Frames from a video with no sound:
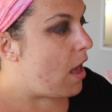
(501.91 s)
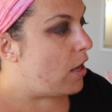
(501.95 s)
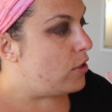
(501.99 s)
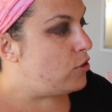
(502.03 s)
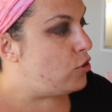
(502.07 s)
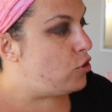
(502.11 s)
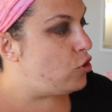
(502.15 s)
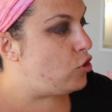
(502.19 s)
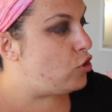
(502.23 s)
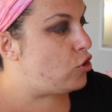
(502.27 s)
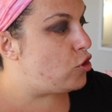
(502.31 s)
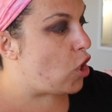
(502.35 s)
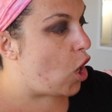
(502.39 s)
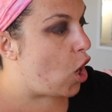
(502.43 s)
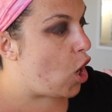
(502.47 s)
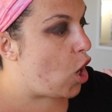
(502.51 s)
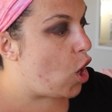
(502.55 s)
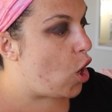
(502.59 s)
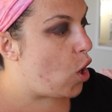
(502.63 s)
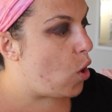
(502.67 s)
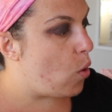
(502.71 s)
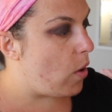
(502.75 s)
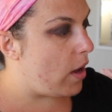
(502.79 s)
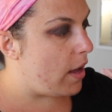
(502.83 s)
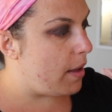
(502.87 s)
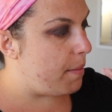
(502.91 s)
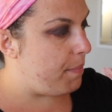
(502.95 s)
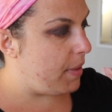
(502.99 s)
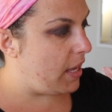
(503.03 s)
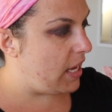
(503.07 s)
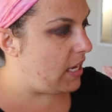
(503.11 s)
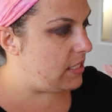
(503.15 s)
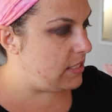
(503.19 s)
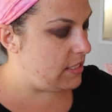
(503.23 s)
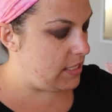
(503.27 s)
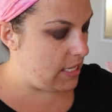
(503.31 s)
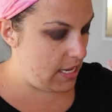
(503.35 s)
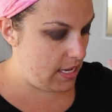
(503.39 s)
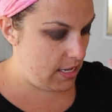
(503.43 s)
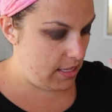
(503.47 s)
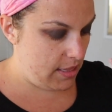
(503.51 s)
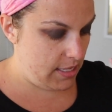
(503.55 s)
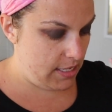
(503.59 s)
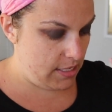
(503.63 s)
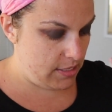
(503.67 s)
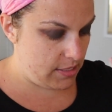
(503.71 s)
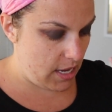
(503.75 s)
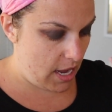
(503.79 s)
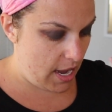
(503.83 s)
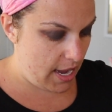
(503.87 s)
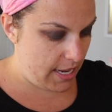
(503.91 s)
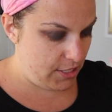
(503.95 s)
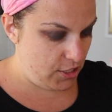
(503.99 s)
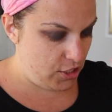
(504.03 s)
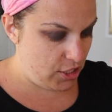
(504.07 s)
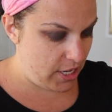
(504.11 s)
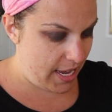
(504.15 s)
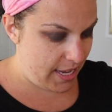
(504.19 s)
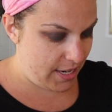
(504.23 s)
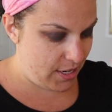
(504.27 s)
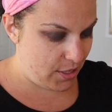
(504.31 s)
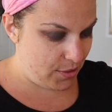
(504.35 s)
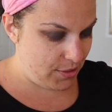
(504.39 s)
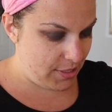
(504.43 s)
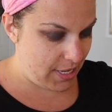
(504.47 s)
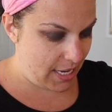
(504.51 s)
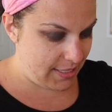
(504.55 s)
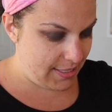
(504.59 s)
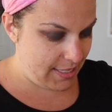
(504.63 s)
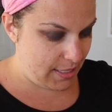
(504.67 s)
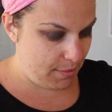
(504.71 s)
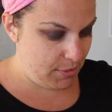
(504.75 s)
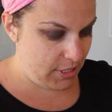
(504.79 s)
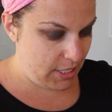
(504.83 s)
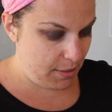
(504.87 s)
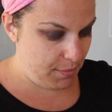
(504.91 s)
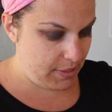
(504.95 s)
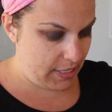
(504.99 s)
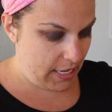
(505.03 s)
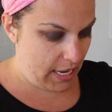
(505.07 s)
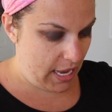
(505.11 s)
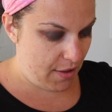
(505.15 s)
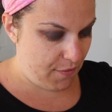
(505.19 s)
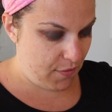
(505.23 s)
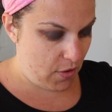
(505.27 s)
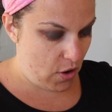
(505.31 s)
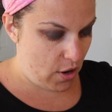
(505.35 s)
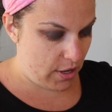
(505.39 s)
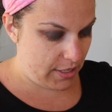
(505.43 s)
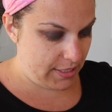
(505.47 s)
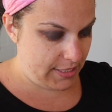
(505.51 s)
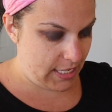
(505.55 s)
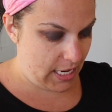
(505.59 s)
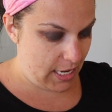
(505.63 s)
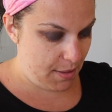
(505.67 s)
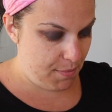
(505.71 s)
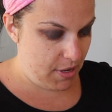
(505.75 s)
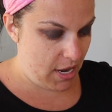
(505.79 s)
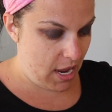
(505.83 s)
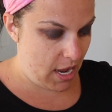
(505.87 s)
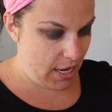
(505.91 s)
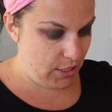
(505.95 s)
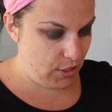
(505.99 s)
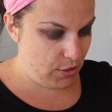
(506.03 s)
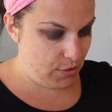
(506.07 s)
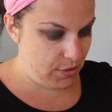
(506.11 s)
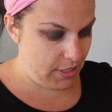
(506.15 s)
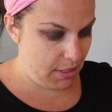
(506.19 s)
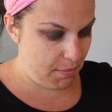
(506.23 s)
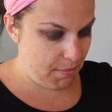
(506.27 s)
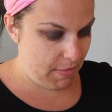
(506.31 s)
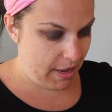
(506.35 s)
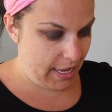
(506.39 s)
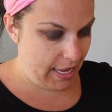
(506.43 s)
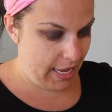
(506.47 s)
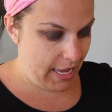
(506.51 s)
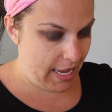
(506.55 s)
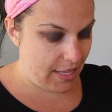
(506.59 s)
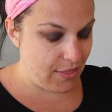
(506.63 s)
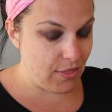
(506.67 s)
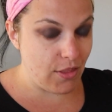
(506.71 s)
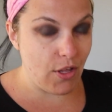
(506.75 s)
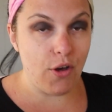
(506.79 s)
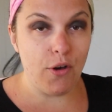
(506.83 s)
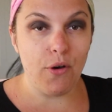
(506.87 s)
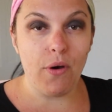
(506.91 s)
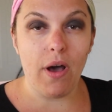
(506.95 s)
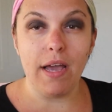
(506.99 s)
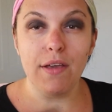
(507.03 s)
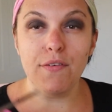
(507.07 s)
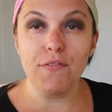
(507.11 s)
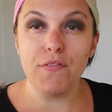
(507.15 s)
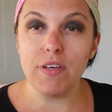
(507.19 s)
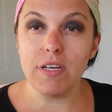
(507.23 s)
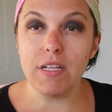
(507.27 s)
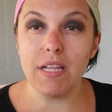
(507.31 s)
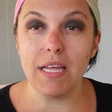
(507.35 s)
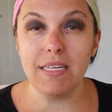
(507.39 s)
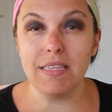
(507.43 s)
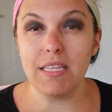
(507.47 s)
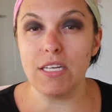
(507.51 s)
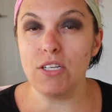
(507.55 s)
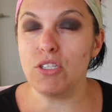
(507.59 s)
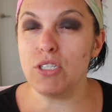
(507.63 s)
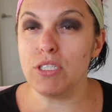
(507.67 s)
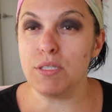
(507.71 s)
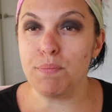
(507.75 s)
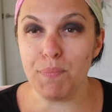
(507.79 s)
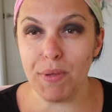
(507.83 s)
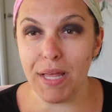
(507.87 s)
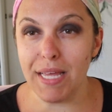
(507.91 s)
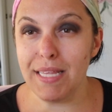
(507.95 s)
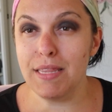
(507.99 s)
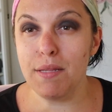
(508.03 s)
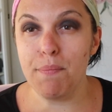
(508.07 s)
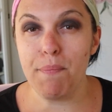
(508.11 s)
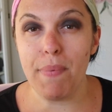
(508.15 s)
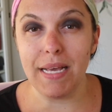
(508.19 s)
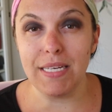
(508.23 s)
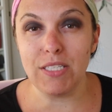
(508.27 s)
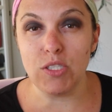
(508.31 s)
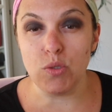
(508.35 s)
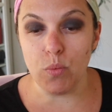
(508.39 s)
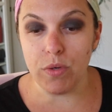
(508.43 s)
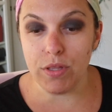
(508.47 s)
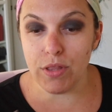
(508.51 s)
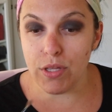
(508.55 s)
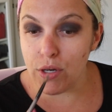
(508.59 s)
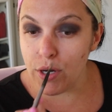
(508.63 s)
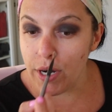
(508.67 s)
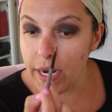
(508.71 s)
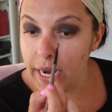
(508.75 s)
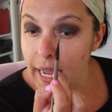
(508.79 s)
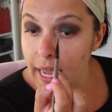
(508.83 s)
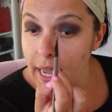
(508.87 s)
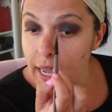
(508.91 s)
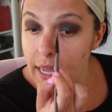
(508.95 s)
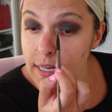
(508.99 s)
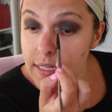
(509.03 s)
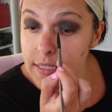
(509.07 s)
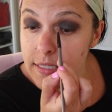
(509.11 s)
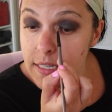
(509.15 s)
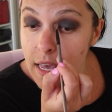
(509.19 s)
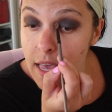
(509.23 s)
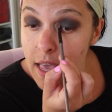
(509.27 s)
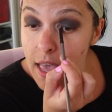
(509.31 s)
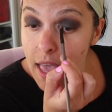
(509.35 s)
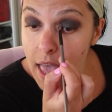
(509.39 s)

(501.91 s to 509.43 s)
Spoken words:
So amazing, these eyeshadows. Sometimes I have a hard time not using my hand though. I feel like they just blend the best with your hand.